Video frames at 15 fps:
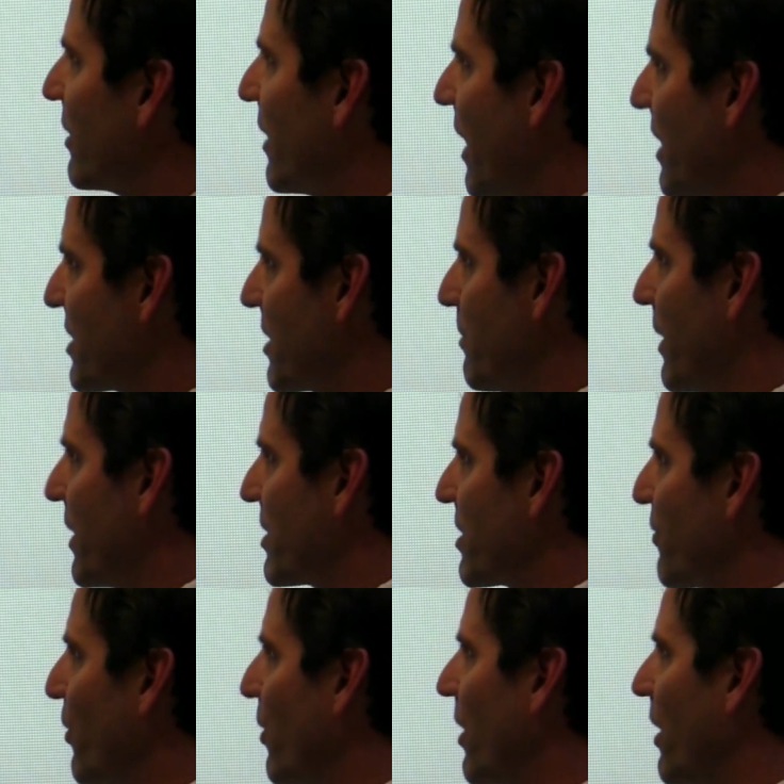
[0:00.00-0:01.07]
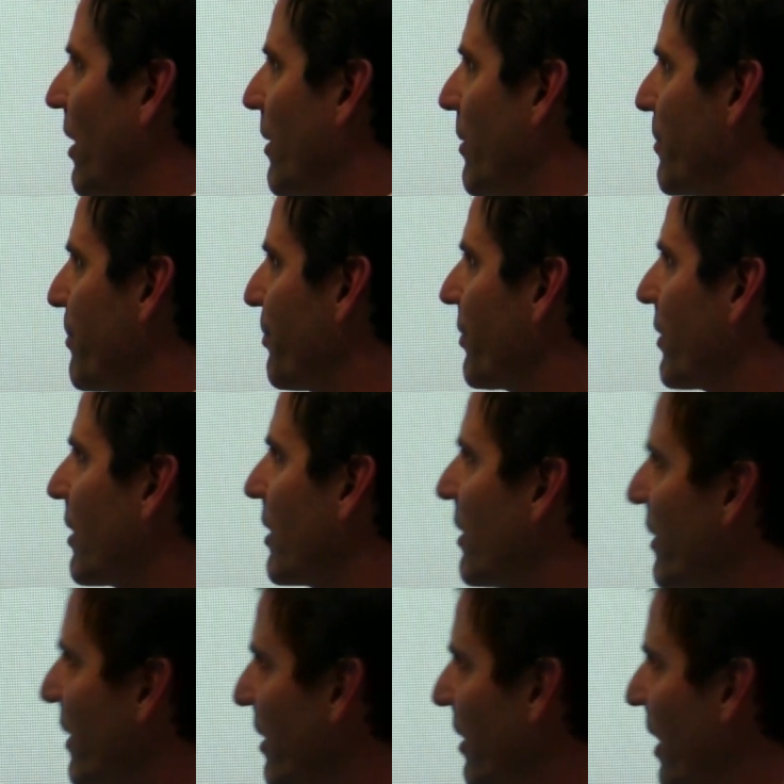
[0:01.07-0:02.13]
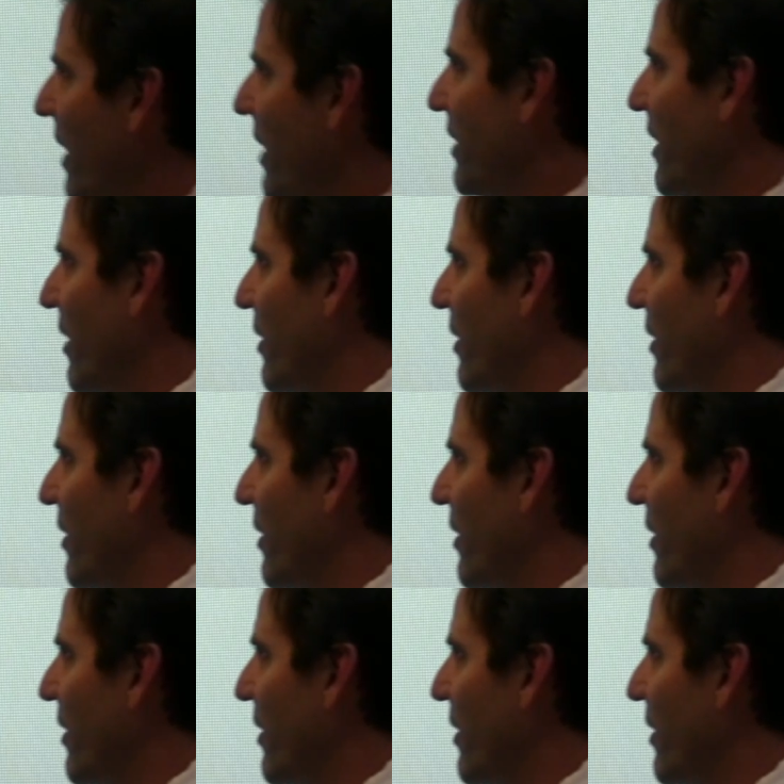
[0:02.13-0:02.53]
The estimates for the land